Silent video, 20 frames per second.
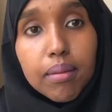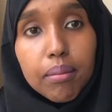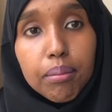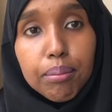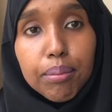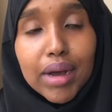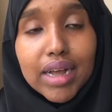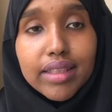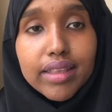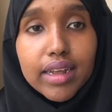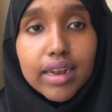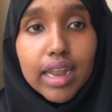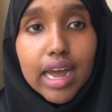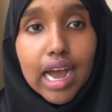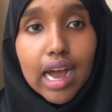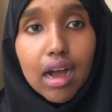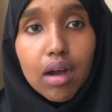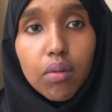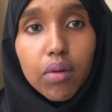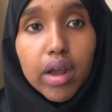But
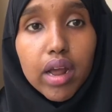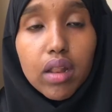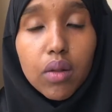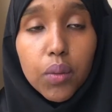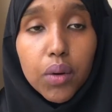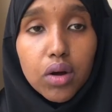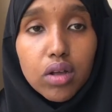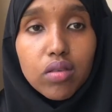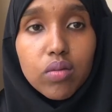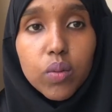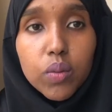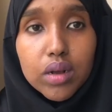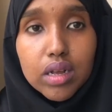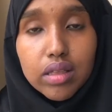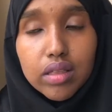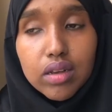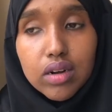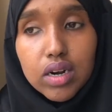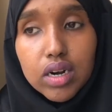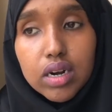now it was
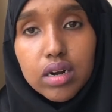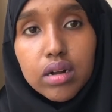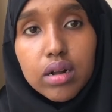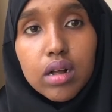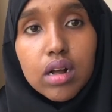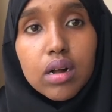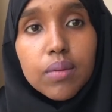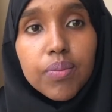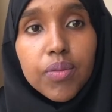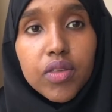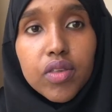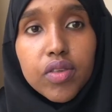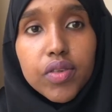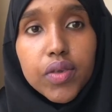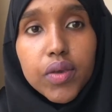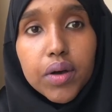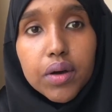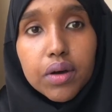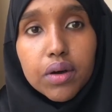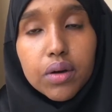winter,
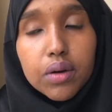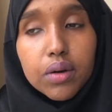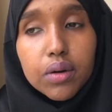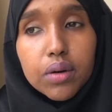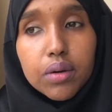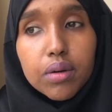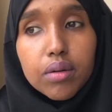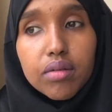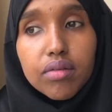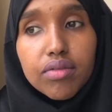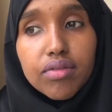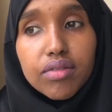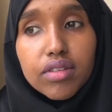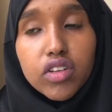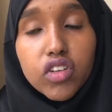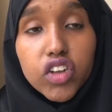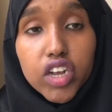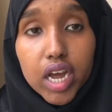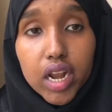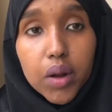so
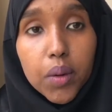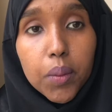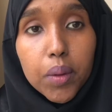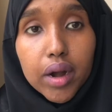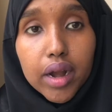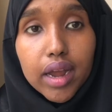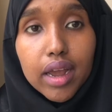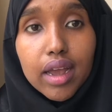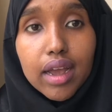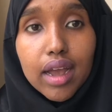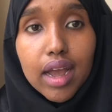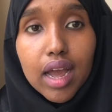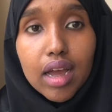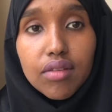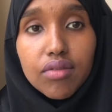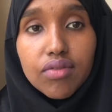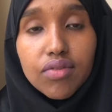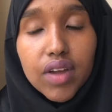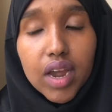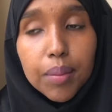January
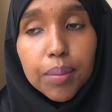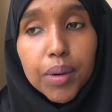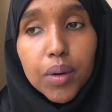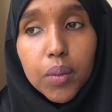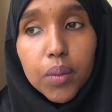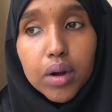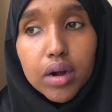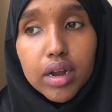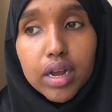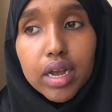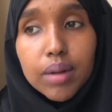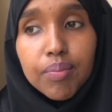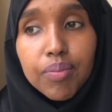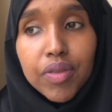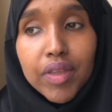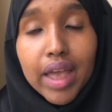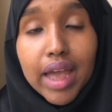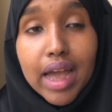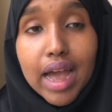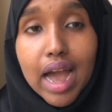and February
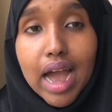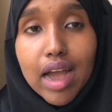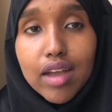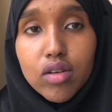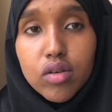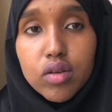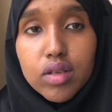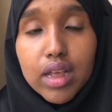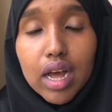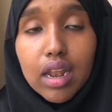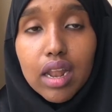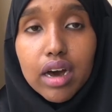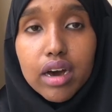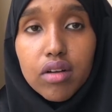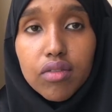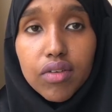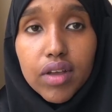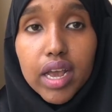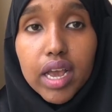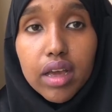I use a lot
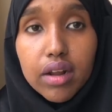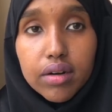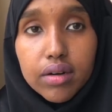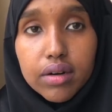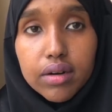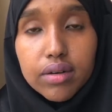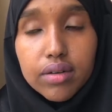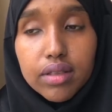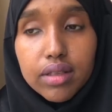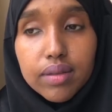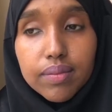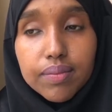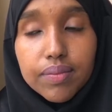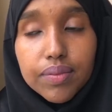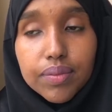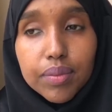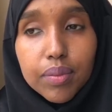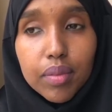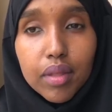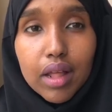of heaters.
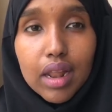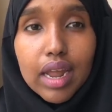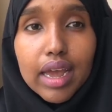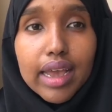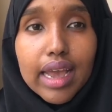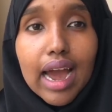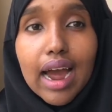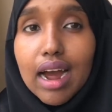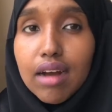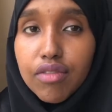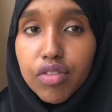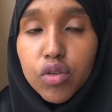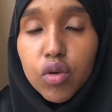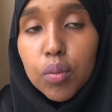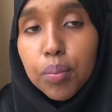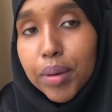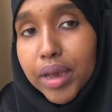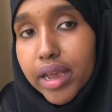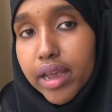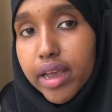Like I have
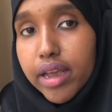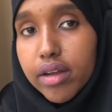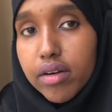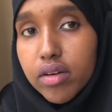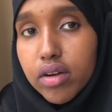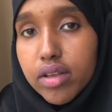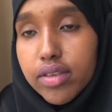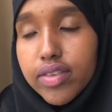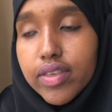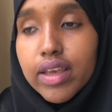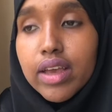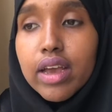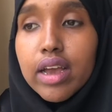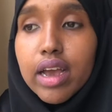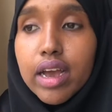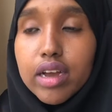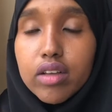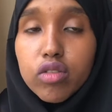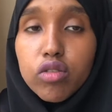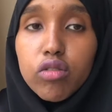two big heaters
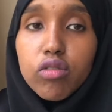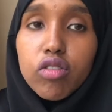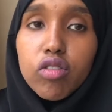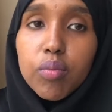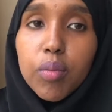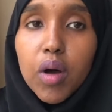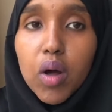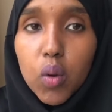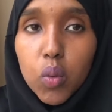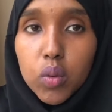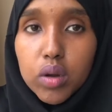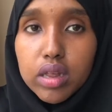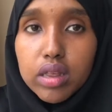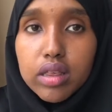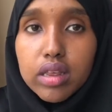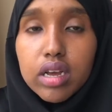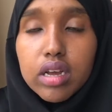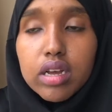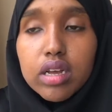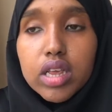and two small
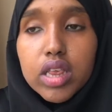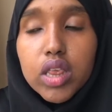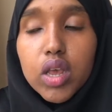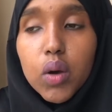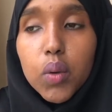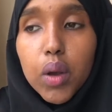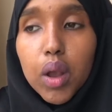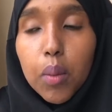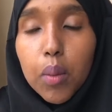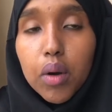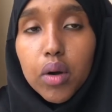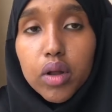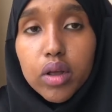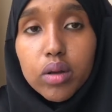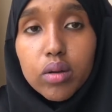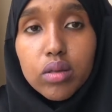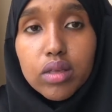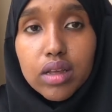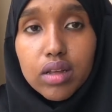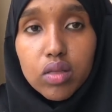ones, so we were
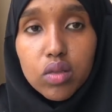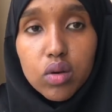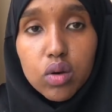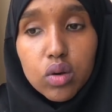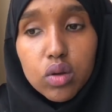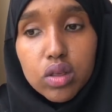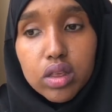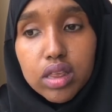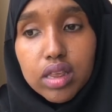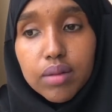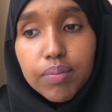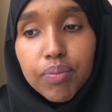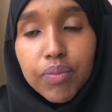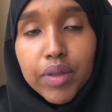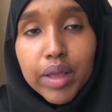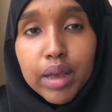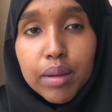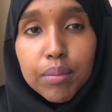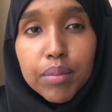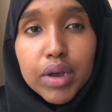using those
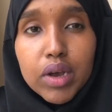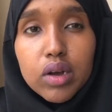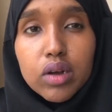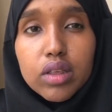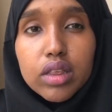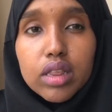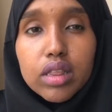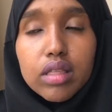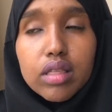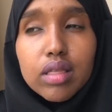because